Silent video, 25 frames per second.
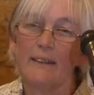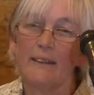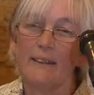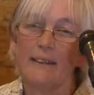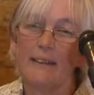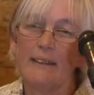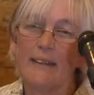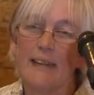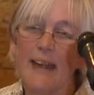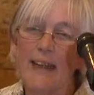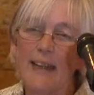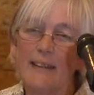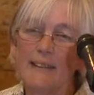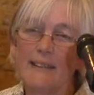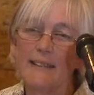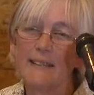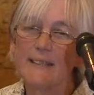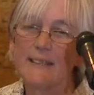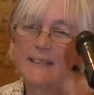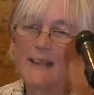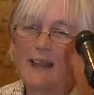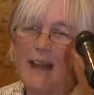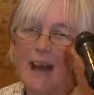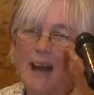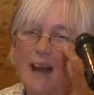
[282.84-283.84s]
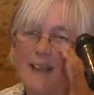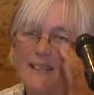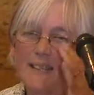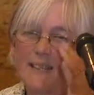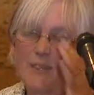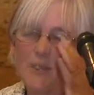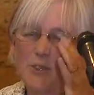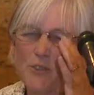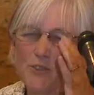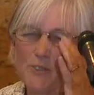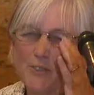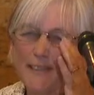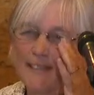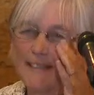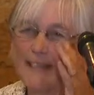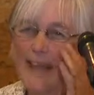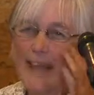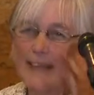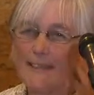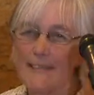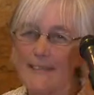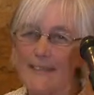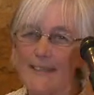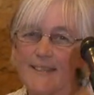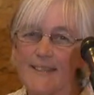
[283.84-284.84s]
Yet, I sort of
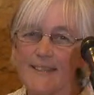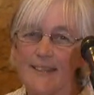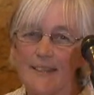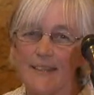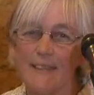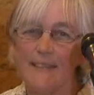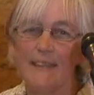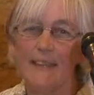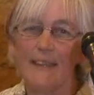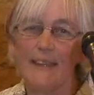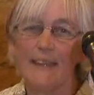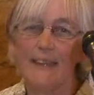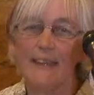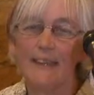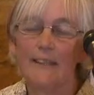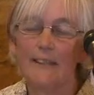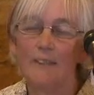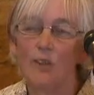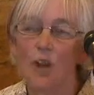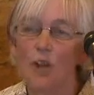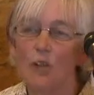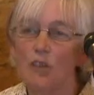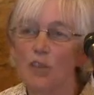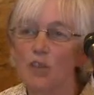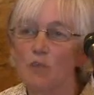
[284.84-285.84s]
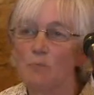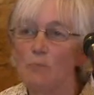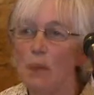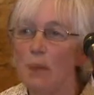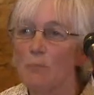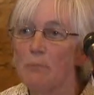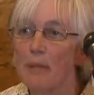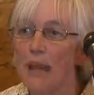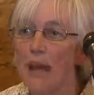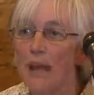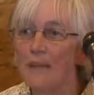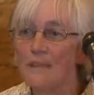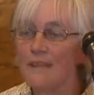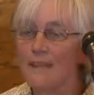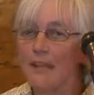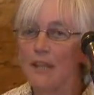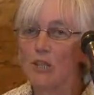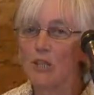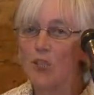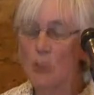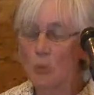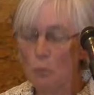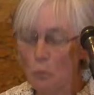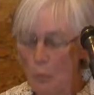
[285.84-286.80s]
sense that the knowledge mobilization